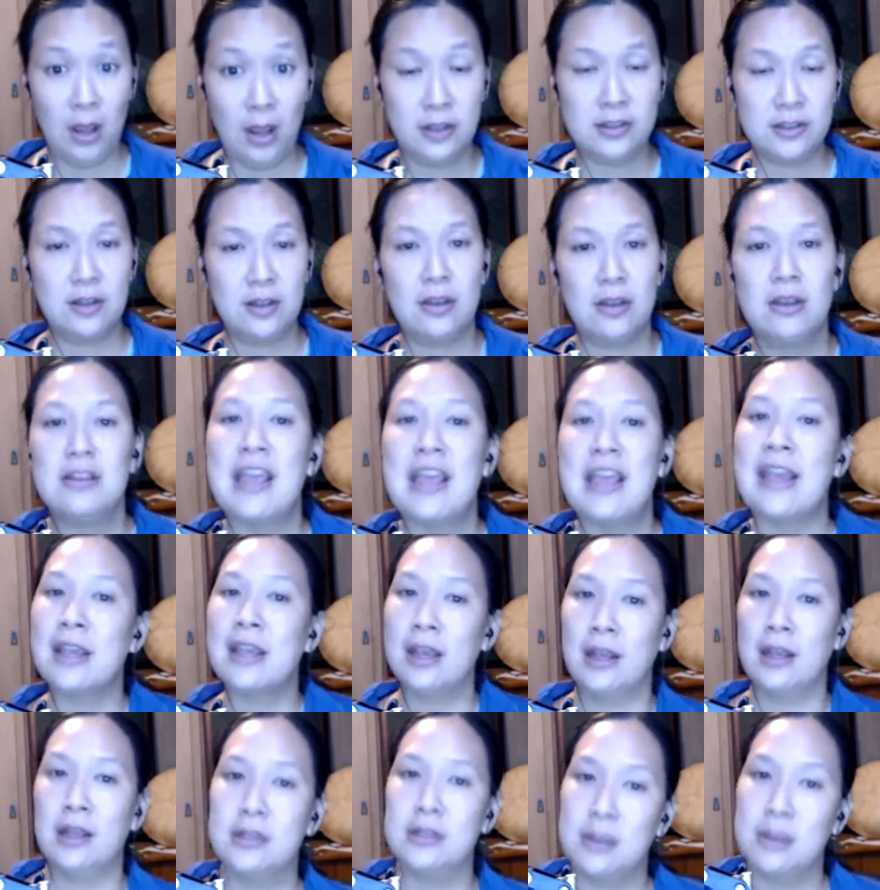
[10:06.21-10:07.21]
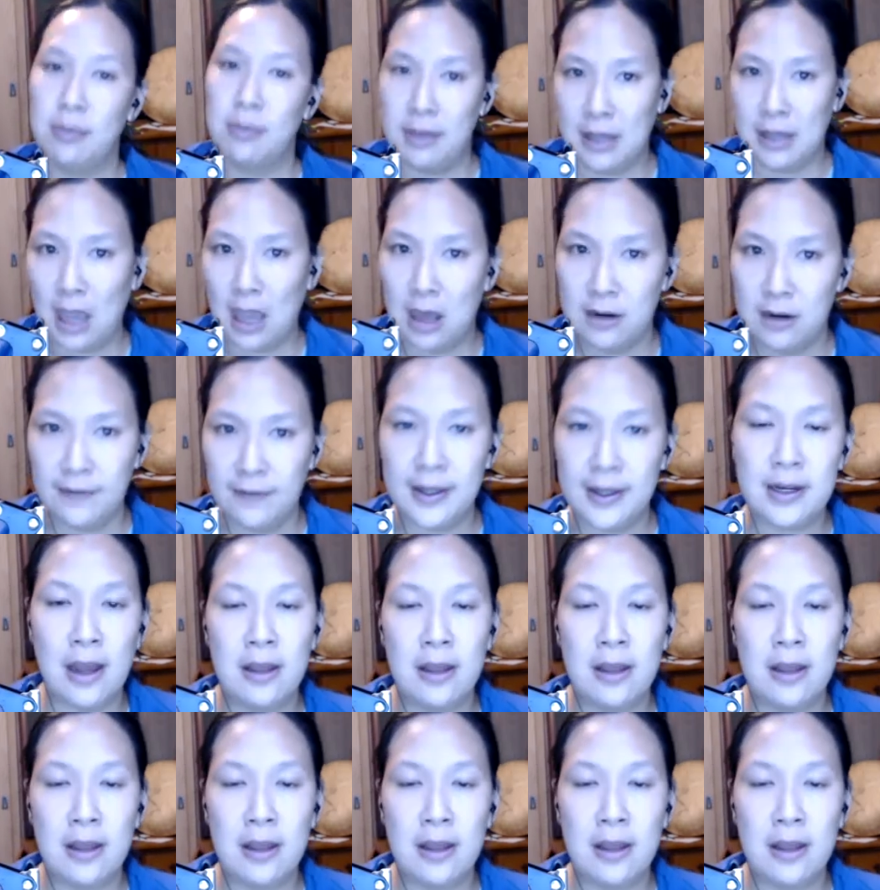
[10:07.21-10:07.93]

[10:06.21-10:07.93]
so that they can get something out of it,